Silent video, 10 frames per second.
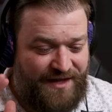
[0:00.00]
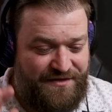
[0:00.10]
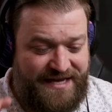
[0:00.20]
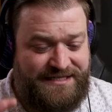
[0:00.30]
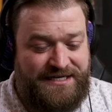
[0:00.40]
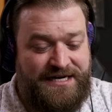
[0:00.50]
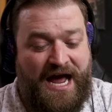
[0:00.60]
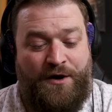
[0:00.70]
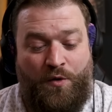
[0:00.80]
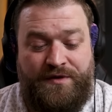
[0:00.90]
this
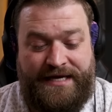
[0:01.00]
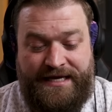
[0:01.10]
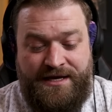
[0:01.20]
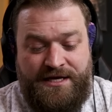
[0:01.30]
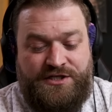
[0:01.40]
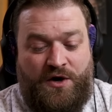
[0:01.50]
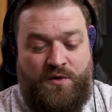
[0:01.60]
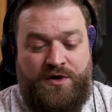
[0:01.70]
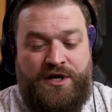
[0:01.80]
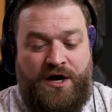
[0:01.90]
not only
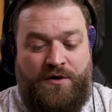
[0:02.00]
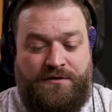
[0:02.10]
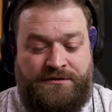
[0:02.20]
so you know